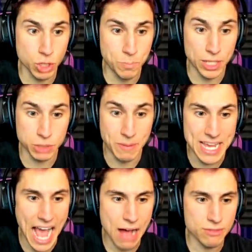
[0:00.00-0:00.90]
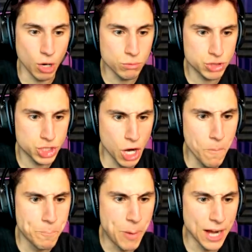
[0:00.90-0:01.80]
you punch me. Uh, don't
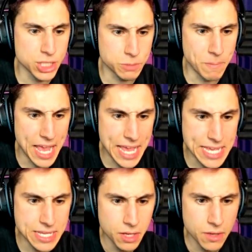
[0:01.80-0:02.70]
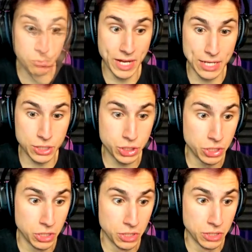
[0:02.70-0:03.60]
you punch me! Switch.
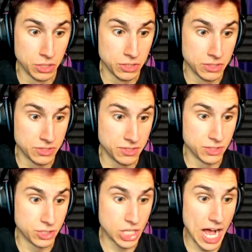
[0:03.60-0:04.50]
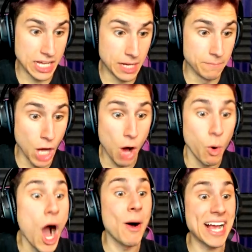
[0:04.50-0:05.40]
Shock him. Go.
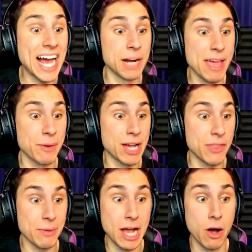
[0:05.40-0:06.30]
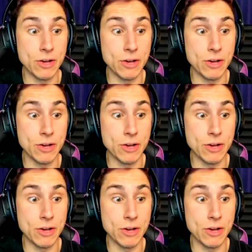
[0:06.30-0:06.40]
Oh, I got him. There we go. There we go.